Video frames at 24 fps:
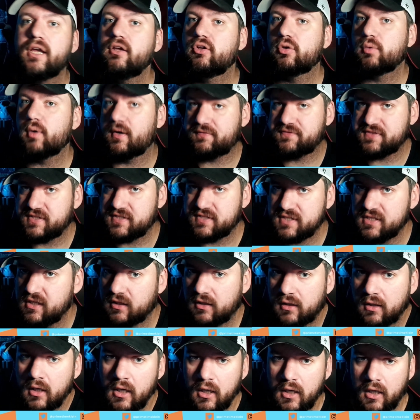UFC.
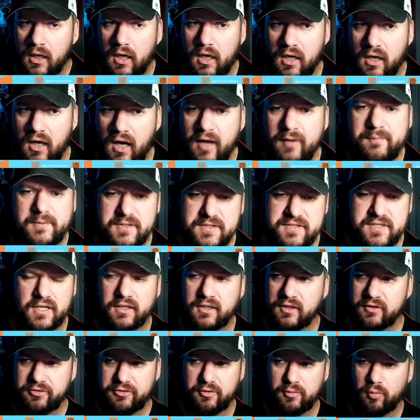I've been saying
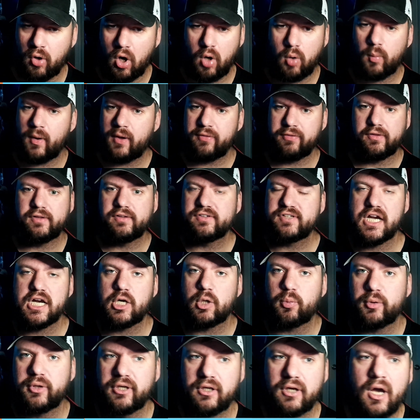it the wrong way the entire
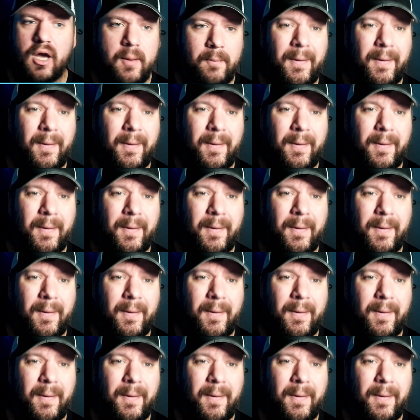week.